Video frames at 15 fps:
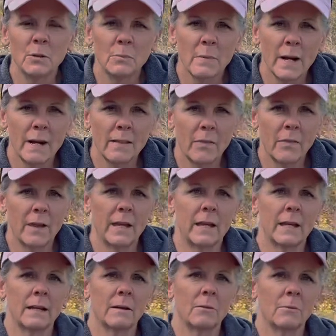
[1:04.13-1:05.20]
might
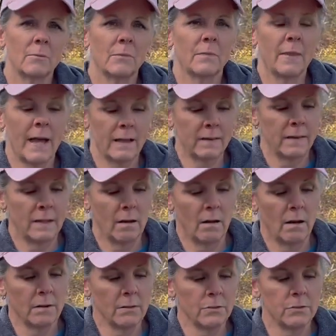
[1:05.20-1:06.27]
think that the
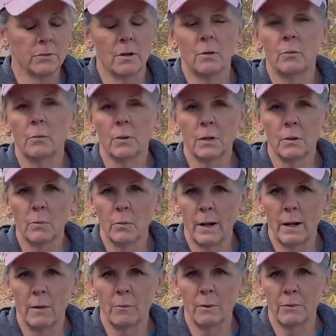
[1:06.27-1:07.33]
augers don't work
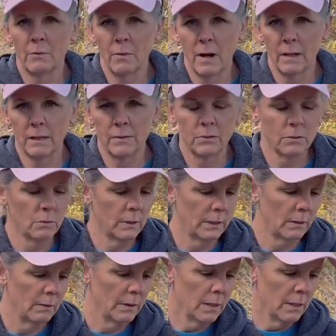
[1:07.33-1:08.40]
well with rocky
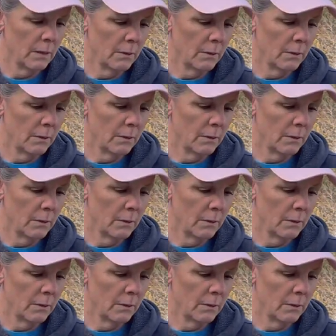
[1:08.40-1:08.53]
soil.